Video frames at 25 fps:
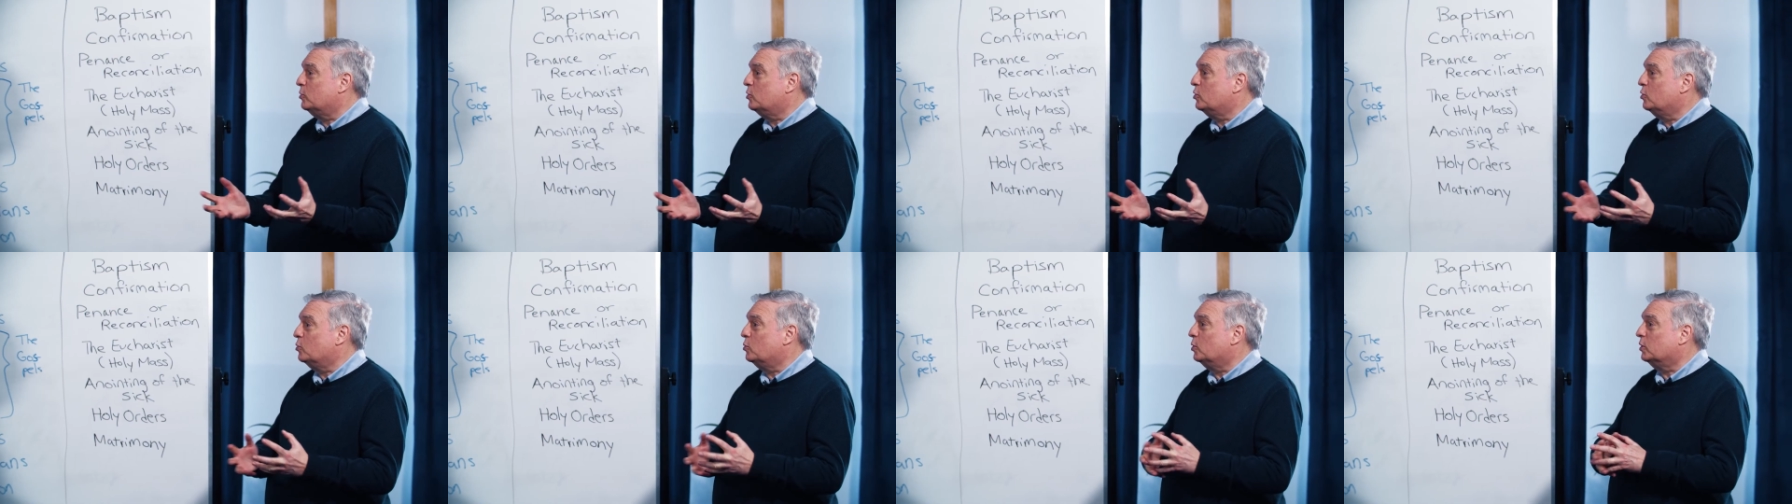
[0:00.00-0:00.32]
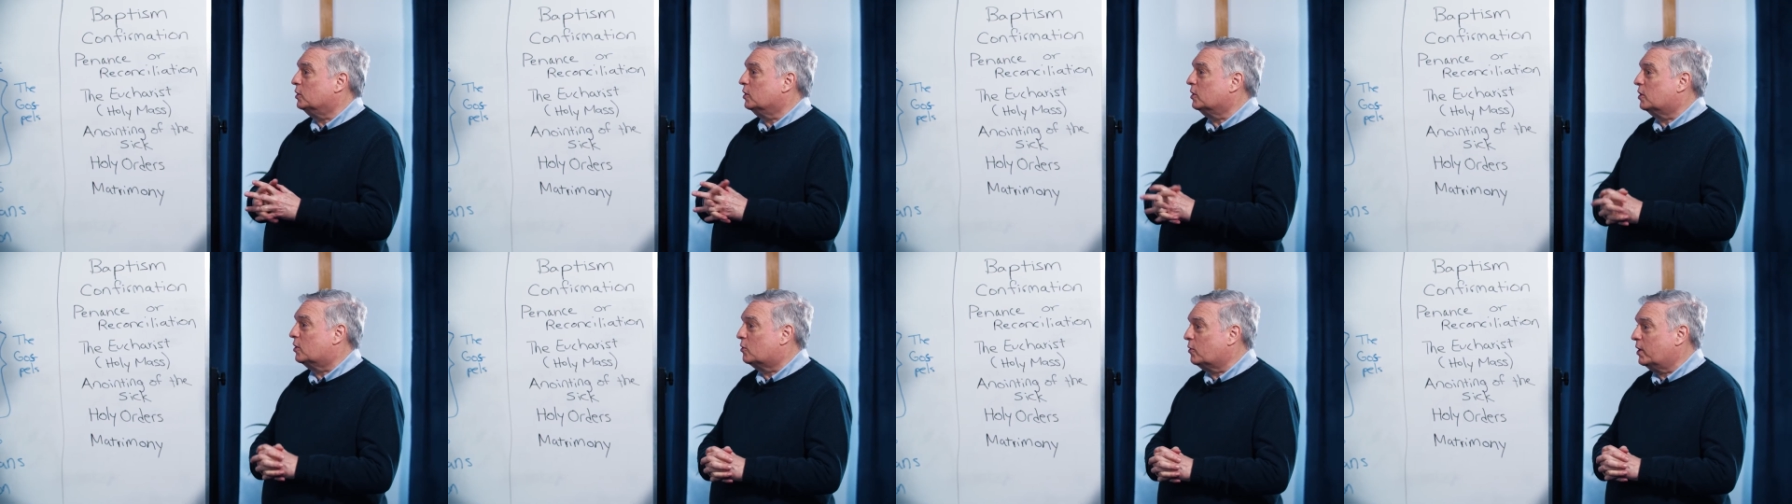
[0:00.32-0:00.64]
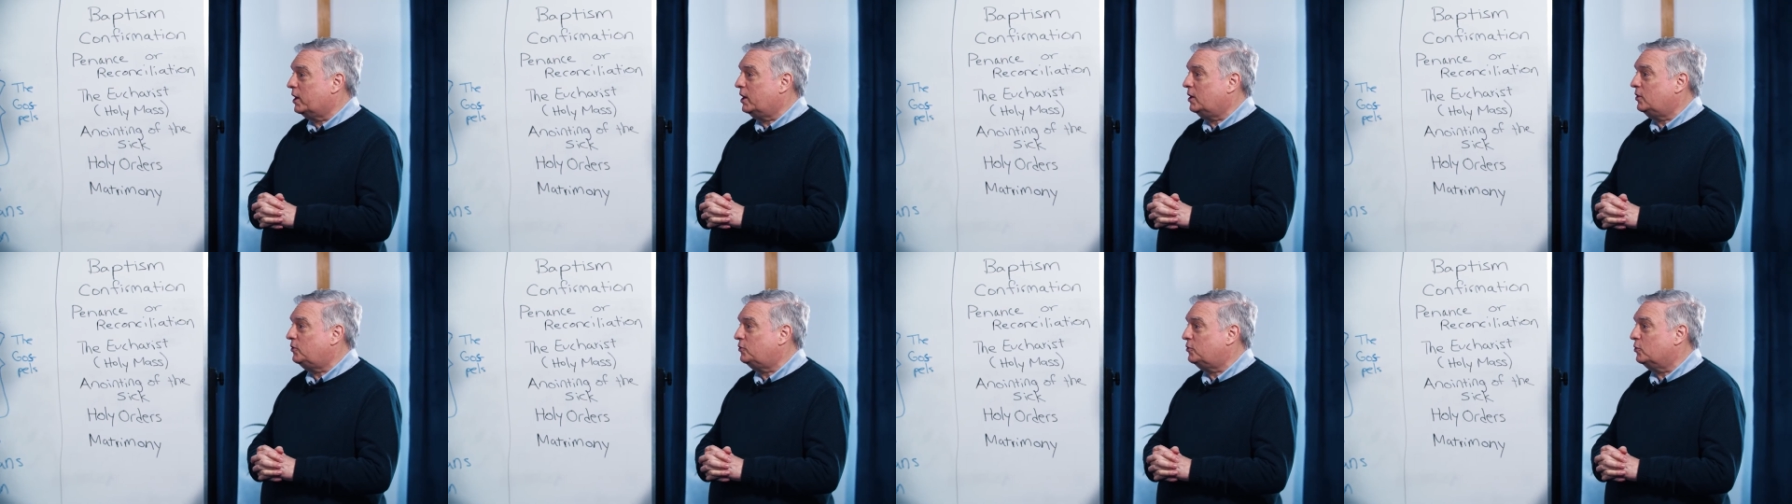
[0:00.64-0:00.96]
who will
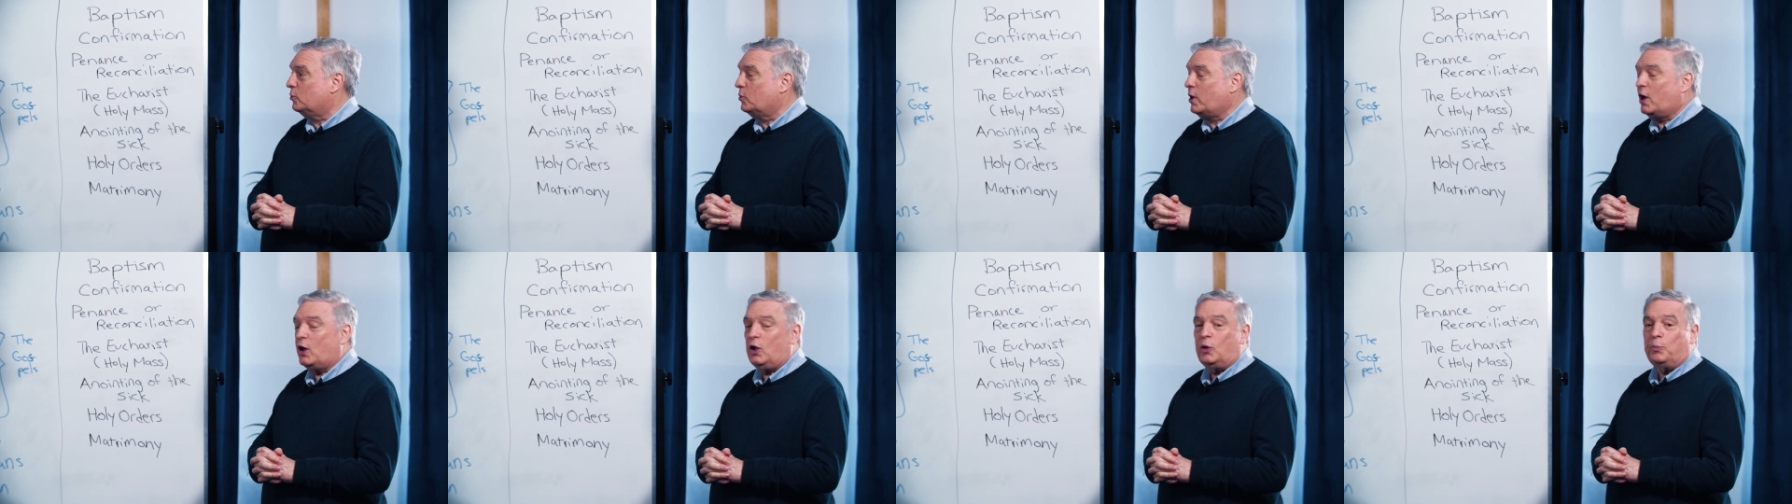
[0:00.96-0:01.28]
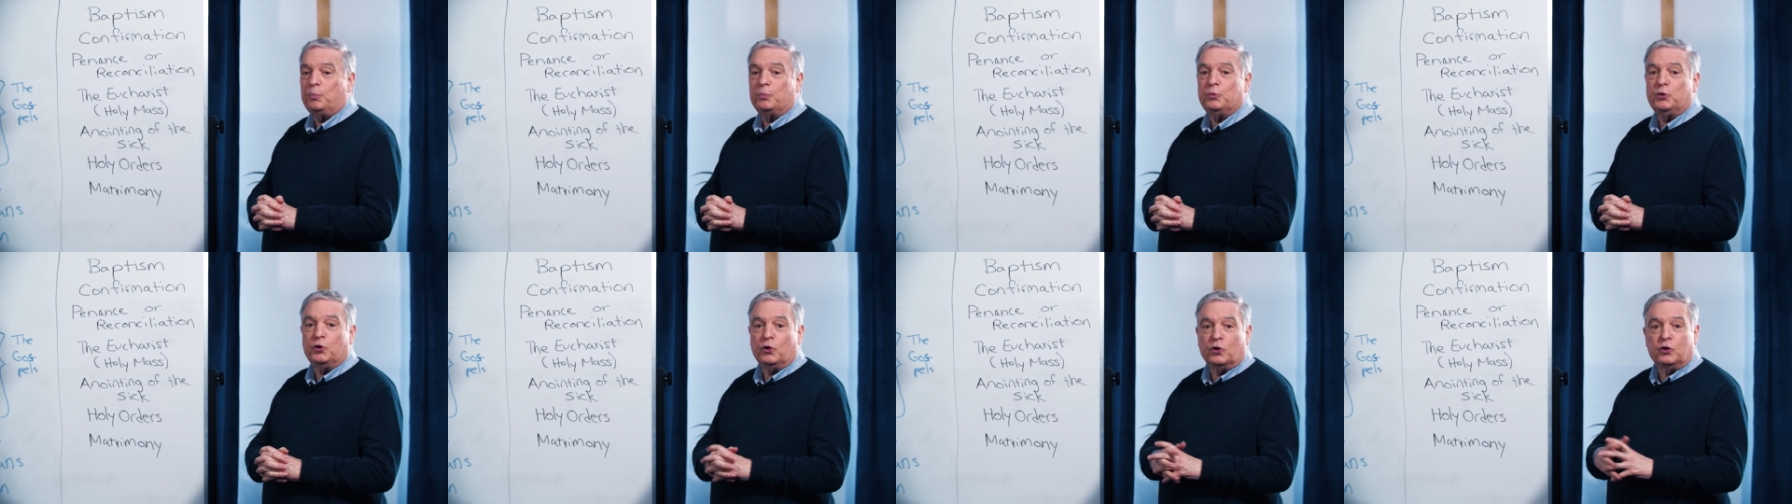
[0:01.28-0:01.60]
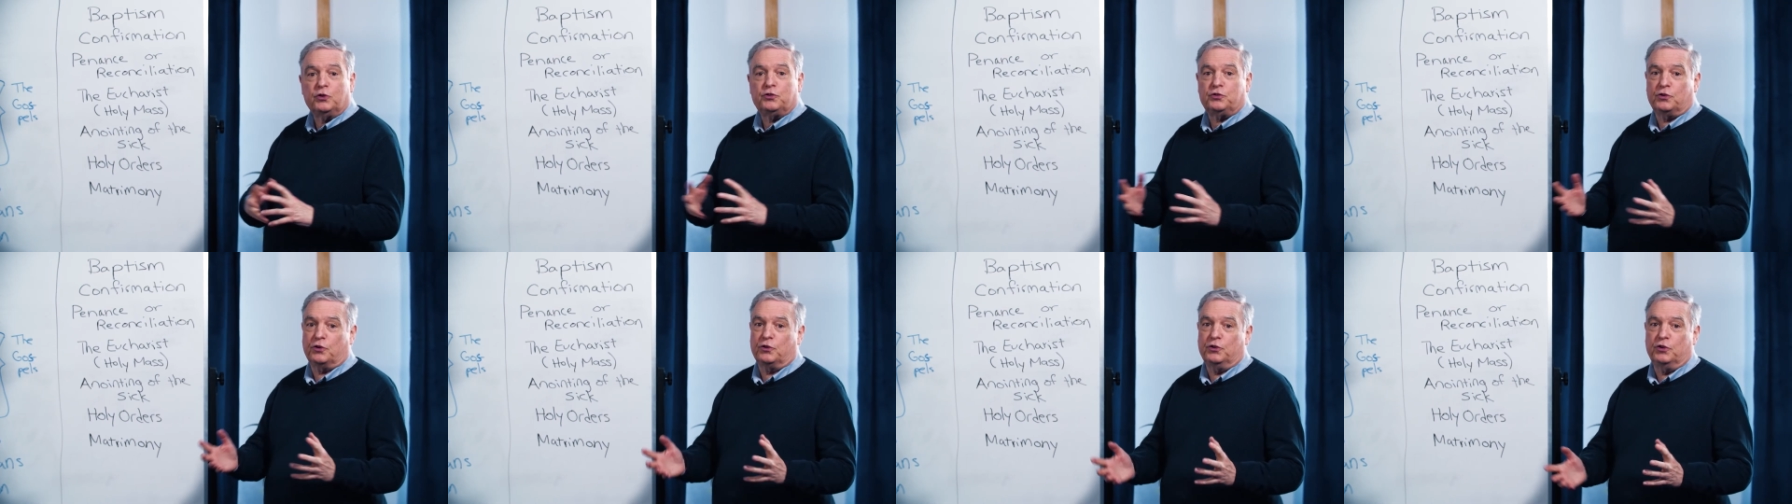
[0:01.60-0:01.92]
agree to help
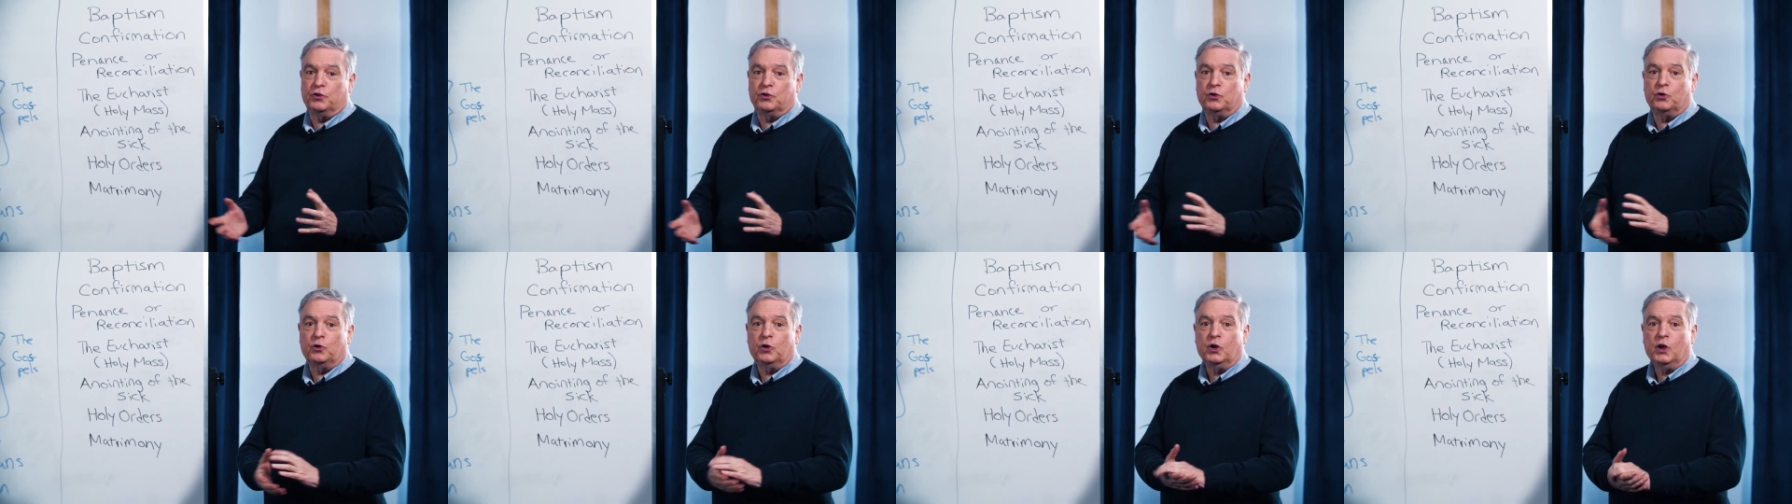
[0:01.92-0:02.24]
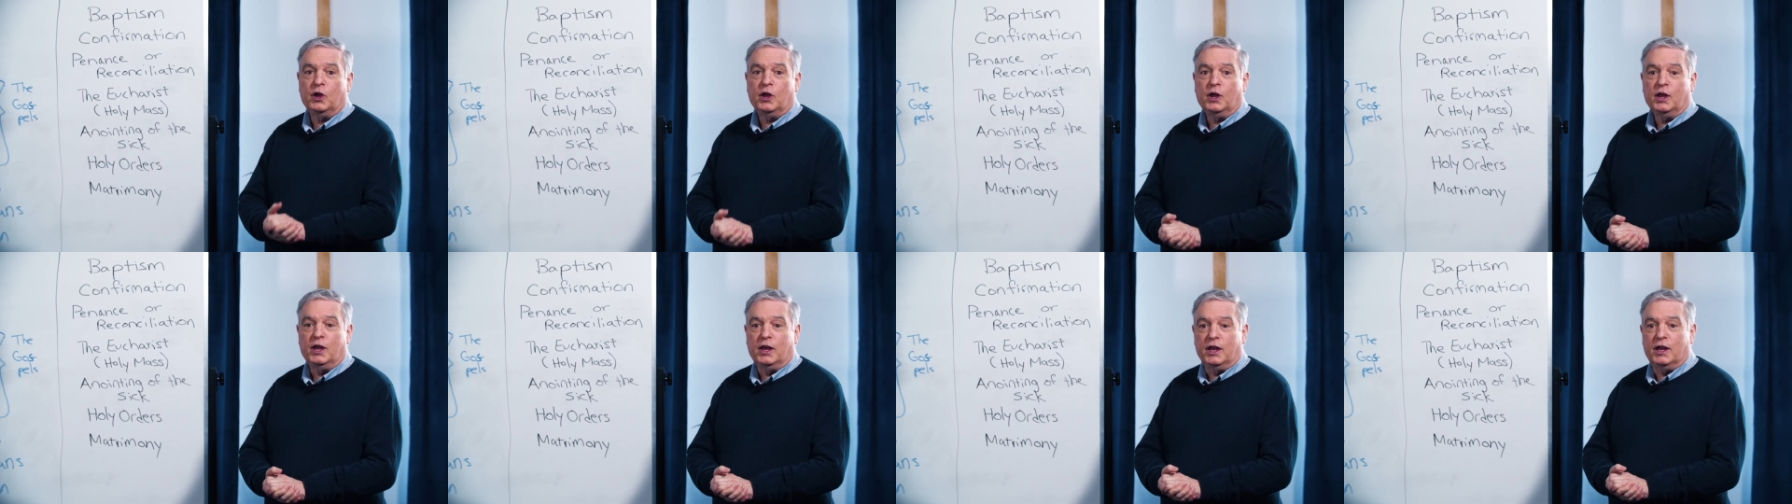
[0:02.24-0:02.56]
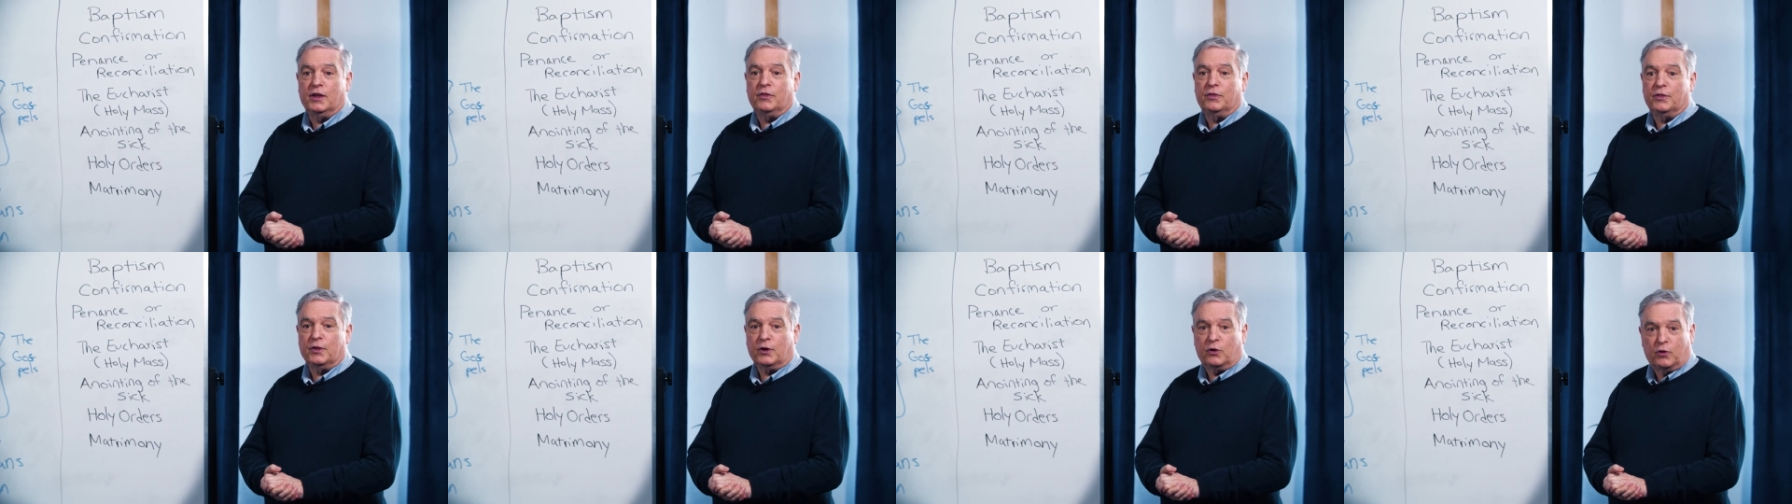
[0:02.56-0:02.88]
nurture you
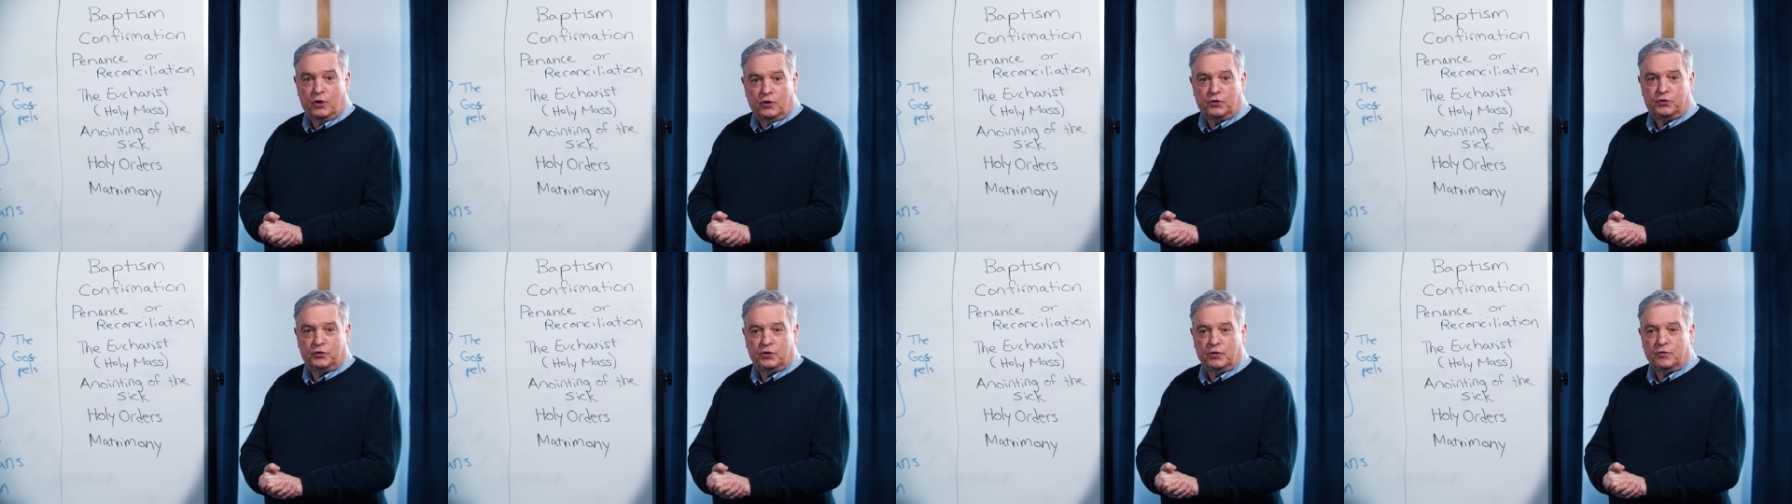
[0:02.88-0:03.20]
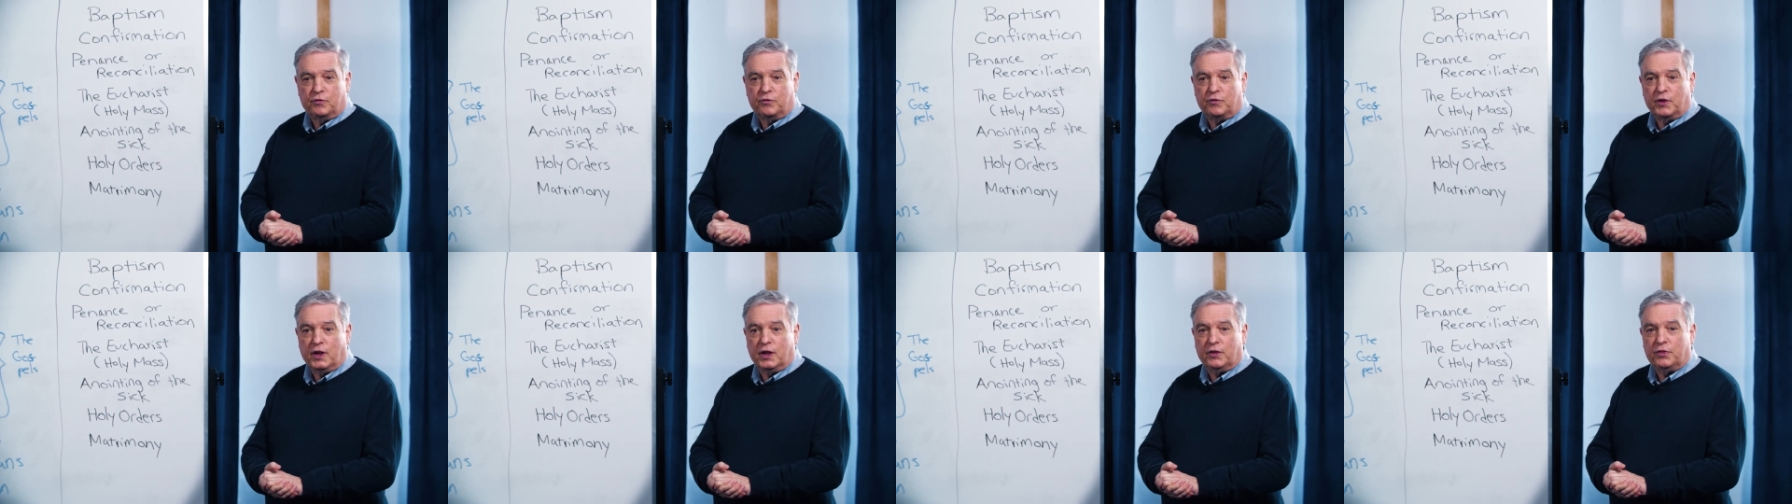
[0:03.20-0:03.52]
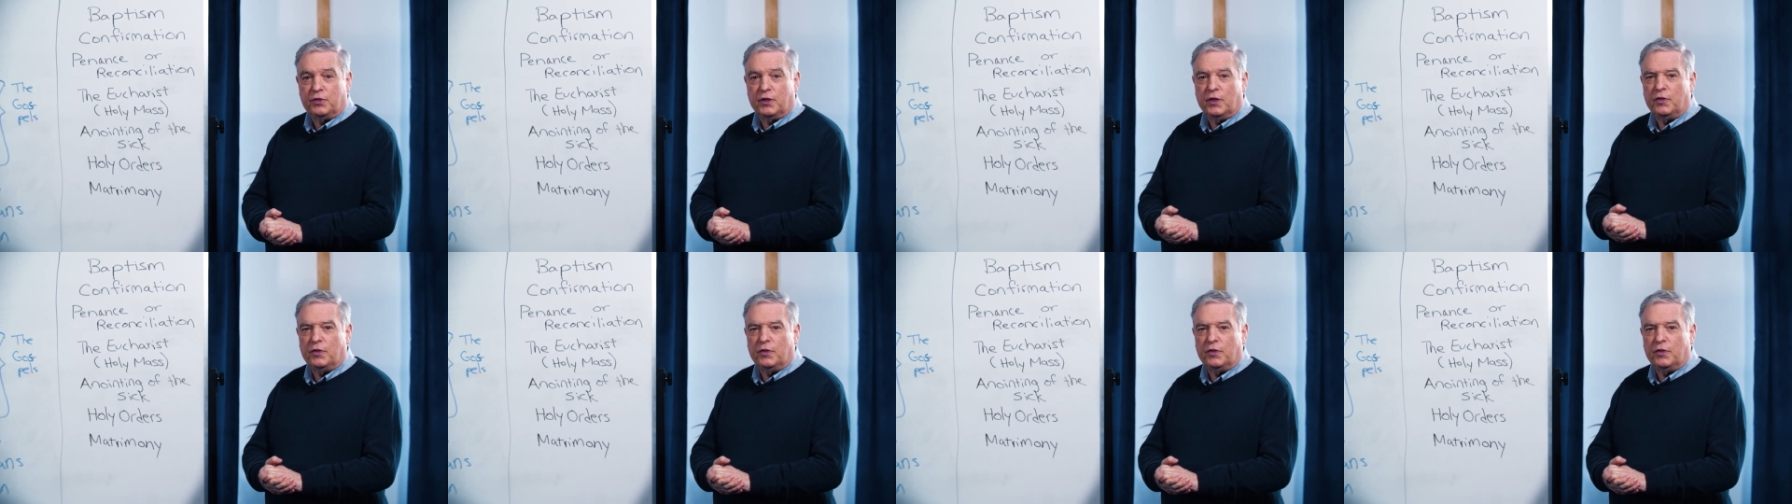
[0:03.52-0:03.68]
in the Christian faith.